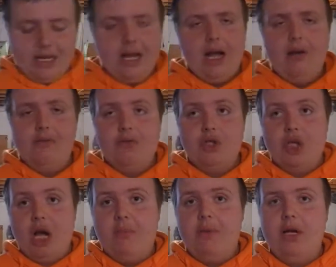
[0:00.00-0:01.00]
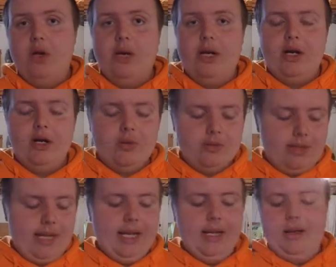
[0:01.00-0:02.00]
I've shot my own arrows
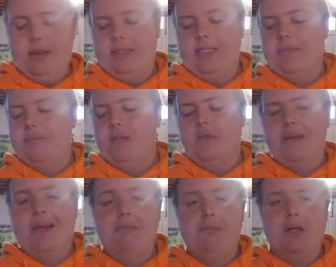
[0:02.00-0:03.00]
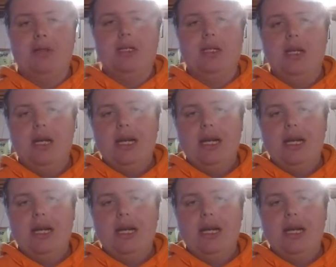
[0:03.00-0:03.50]
and the tips of them have busted,